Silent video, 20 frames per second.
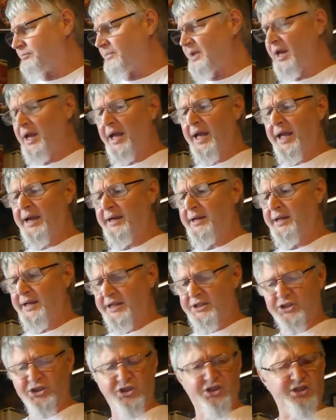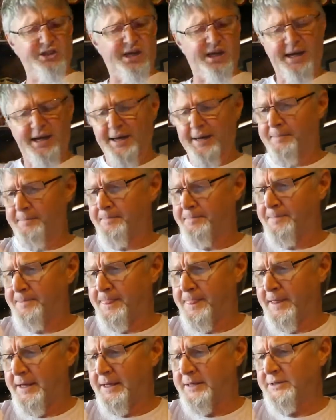and it's
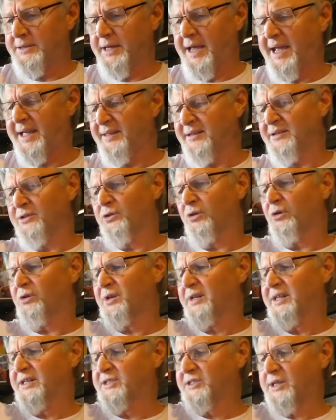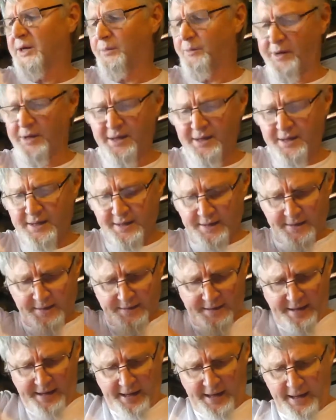she had the docket here somewhere.
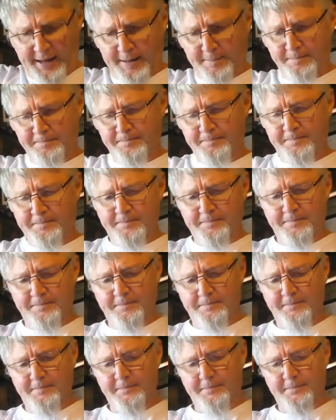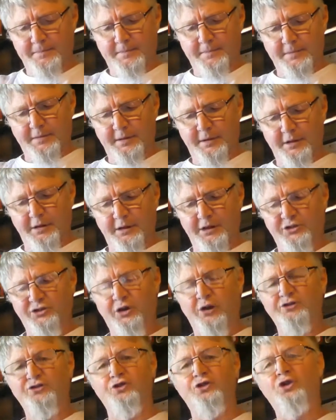So
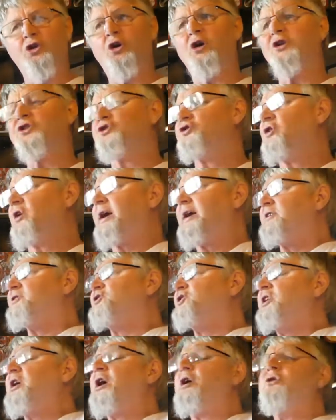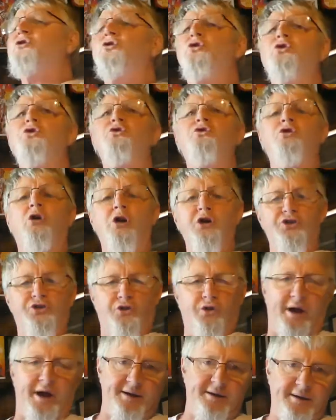it's a nitrate CO2
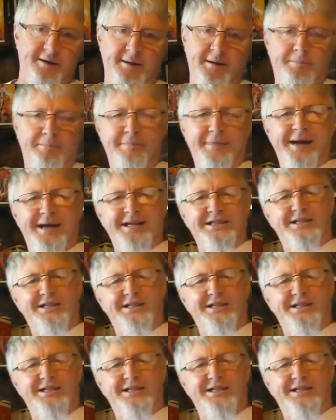nitrate mix,